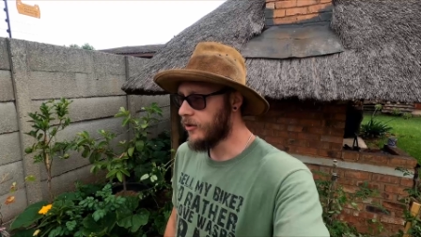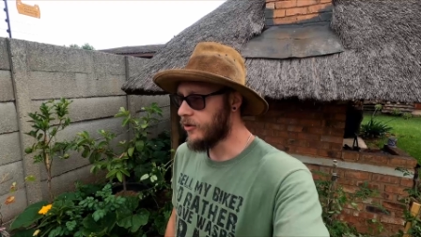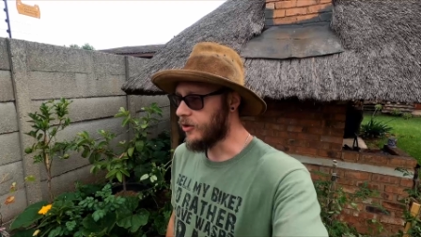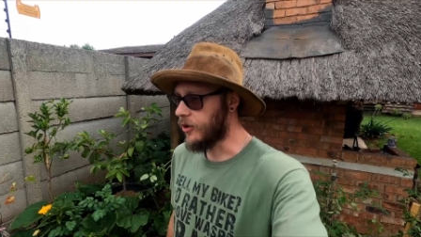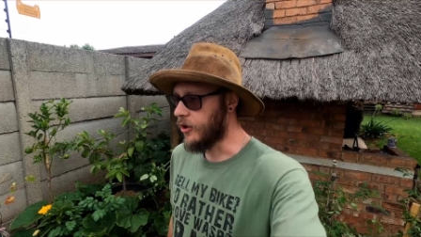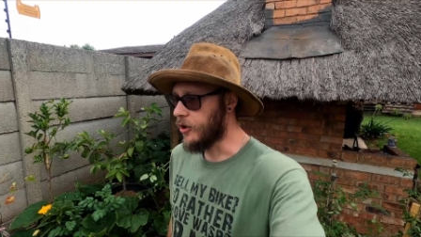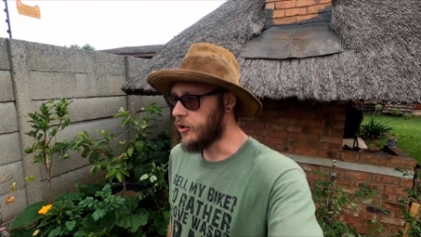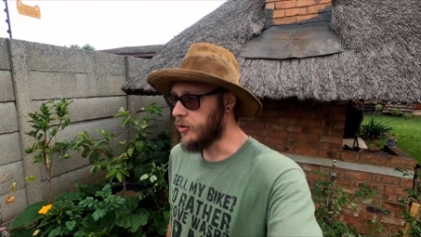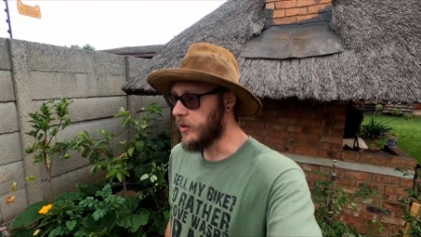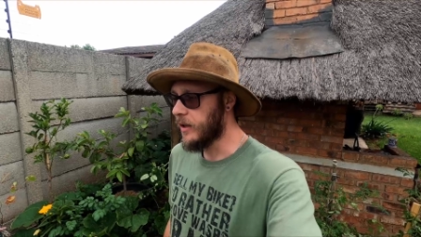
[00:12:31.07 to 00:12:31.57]

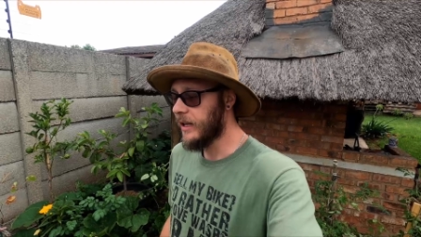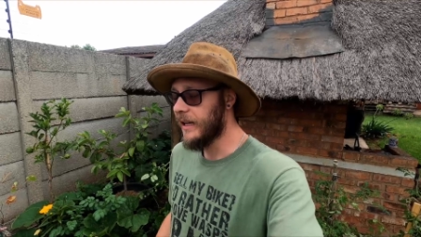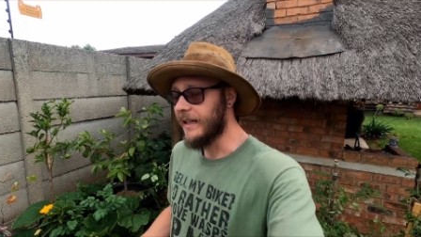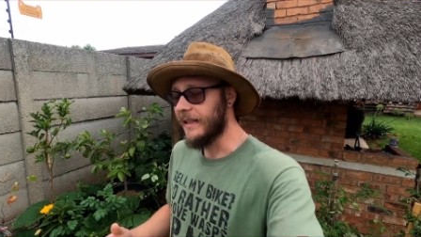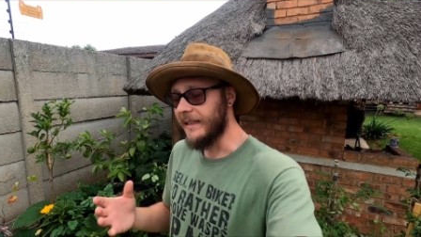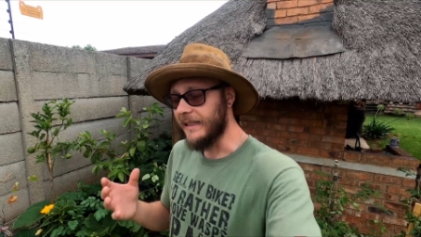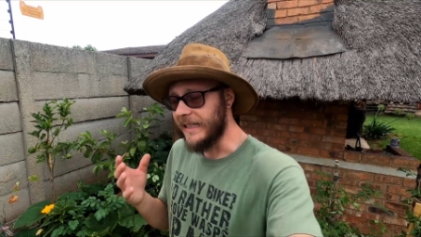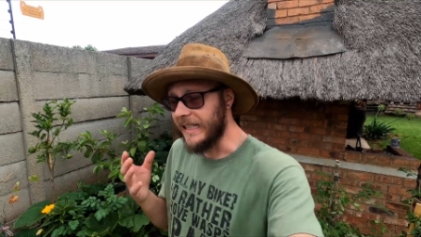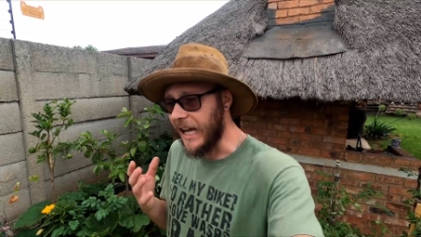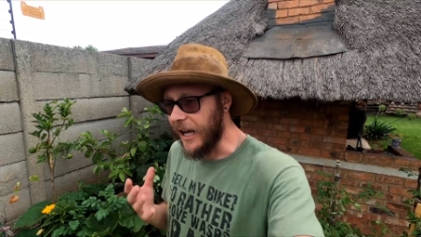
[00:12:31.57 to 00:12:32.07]
So
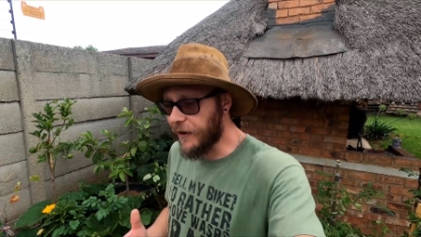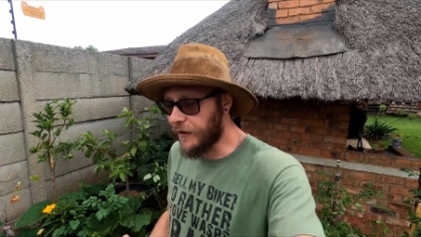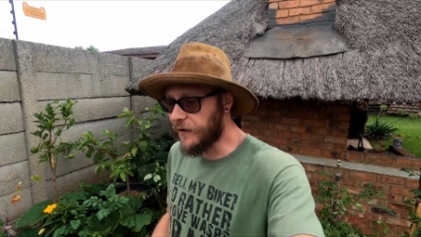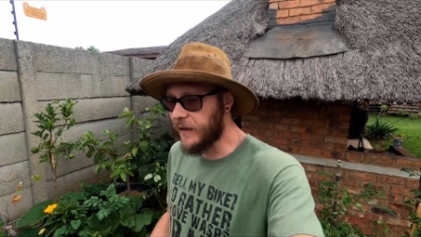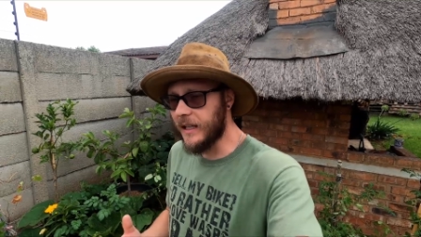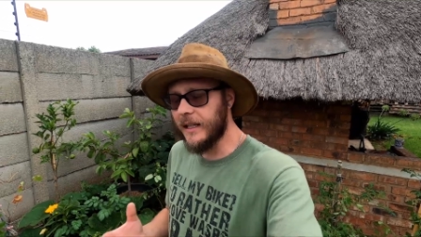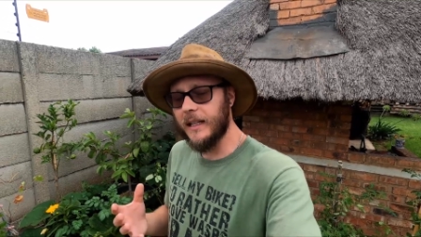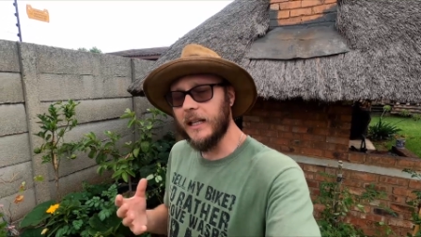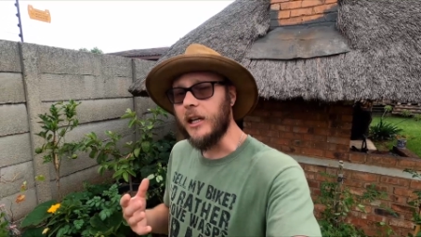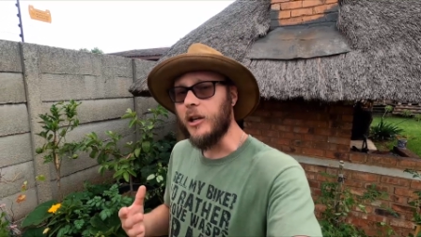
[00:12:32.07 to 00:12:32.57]

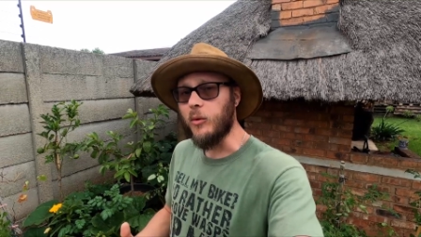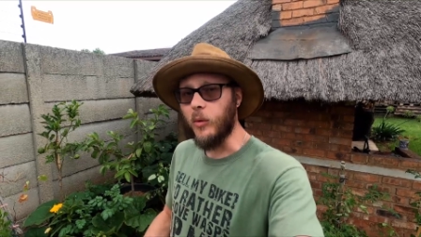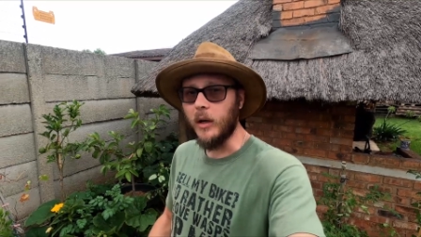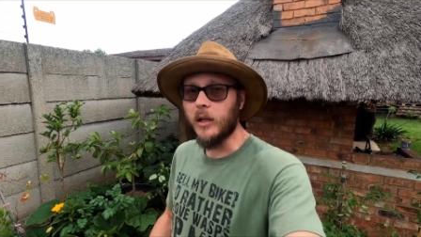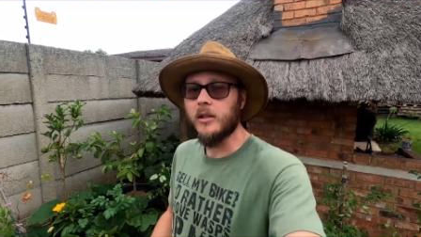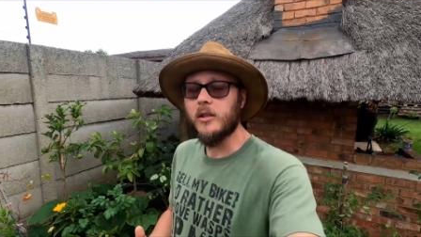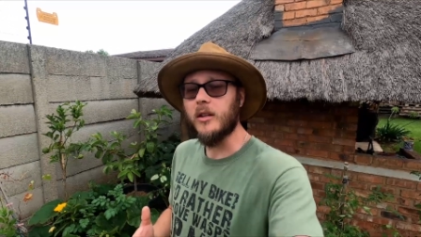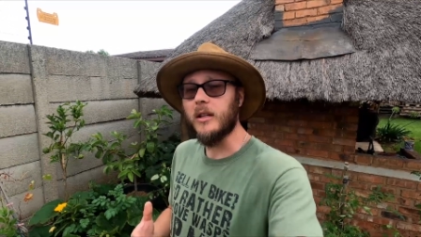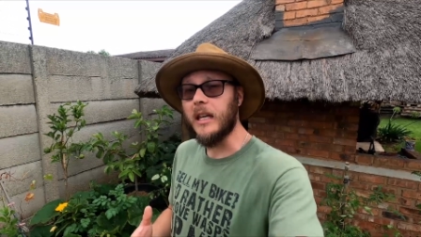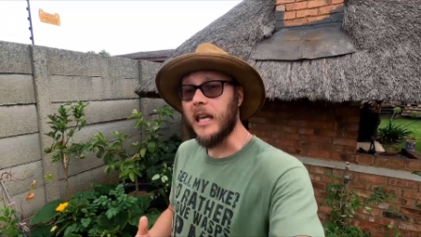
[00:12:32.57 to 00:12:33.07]
definitely you
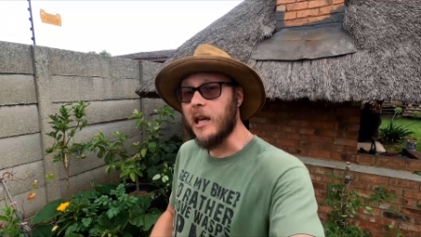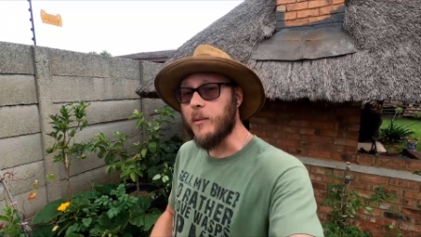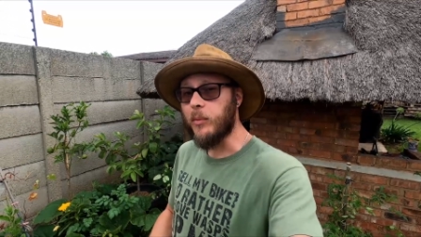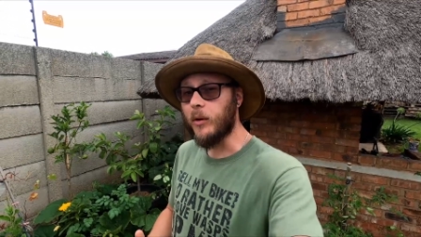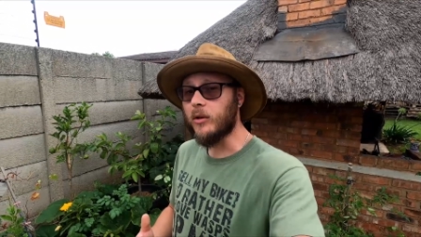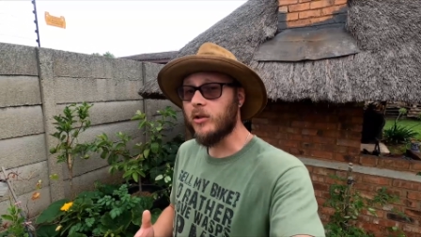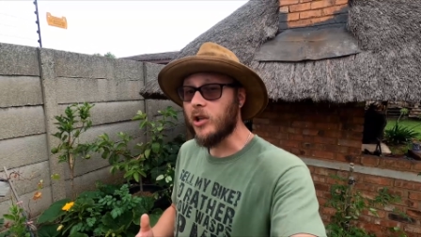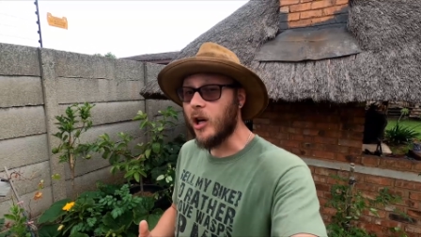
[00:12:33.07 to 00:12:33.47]
want to keep